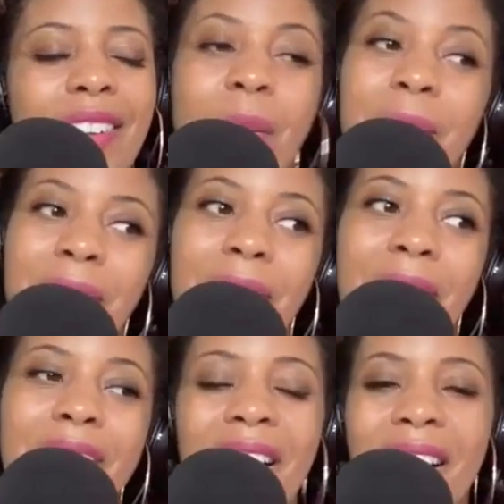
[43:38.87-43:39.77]
go
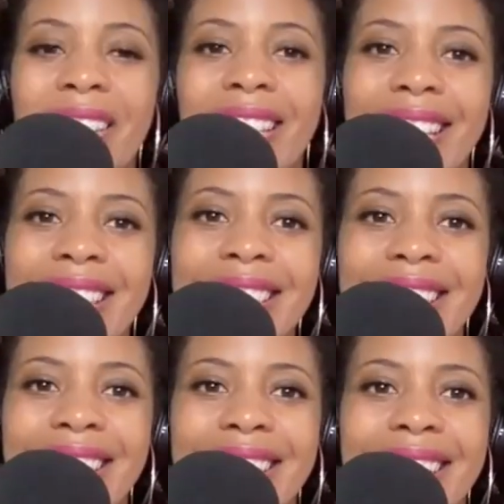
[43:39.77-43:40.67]
girl to all the
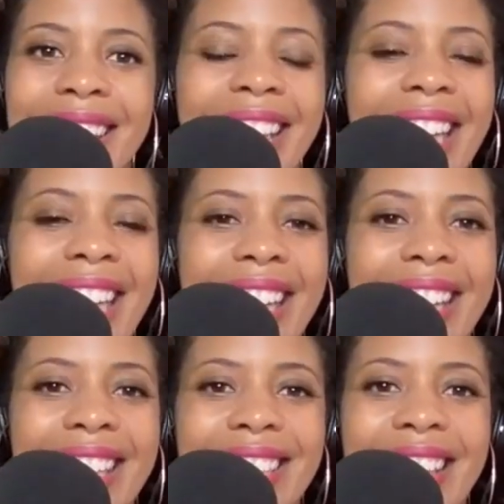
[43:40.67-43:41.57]
ladies listening.
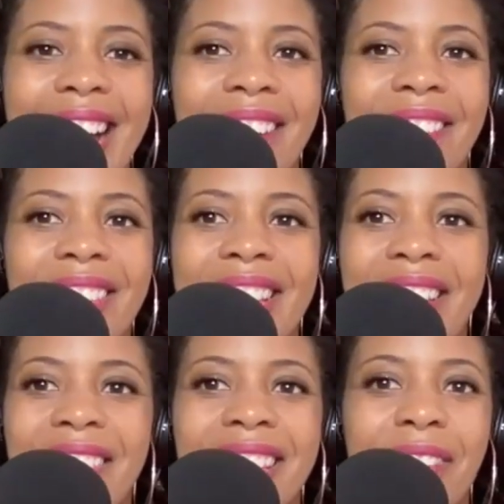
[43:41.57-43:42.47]
And I would
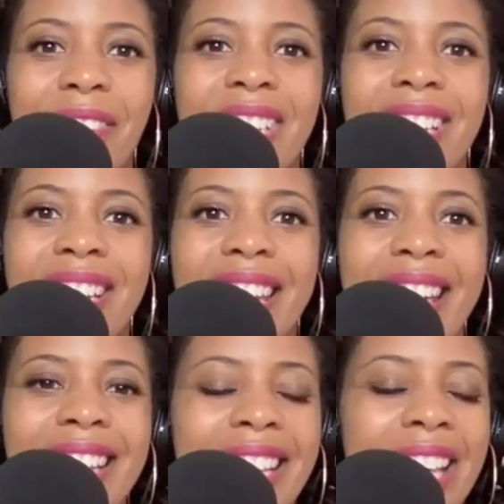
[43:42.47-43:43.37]
love it if we could
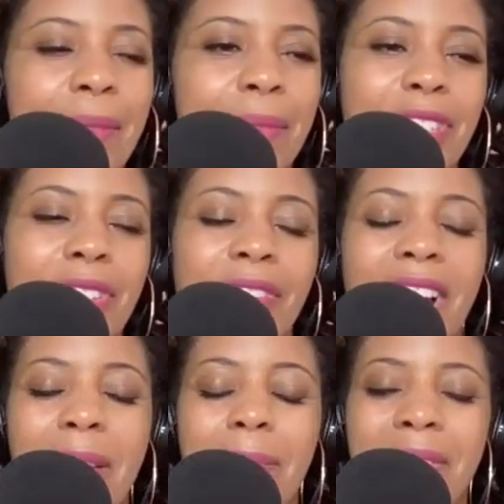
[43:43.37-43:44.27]
connect. Be sure to
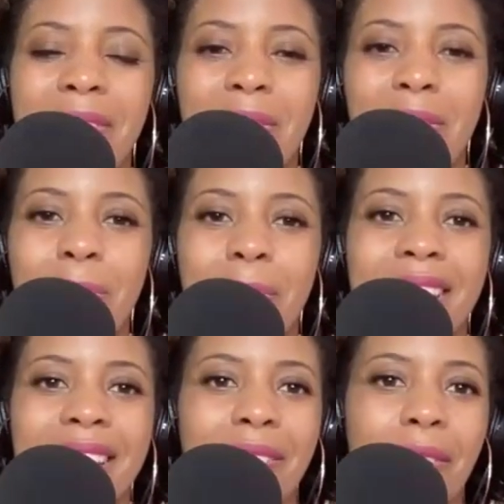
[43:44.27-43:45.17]
find me on social
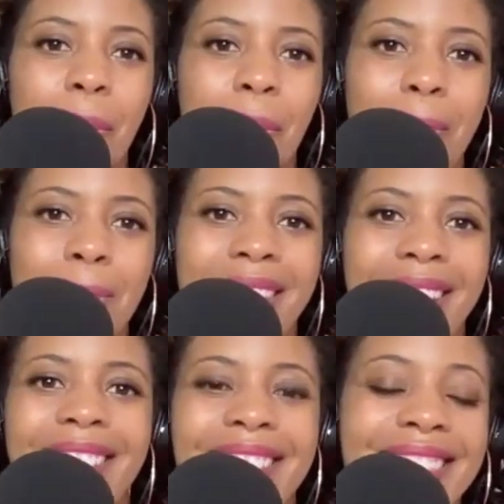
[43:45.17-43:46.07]
media or my
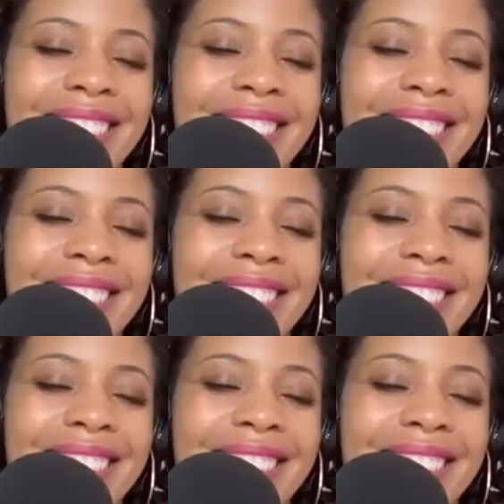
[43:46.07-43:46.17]
website.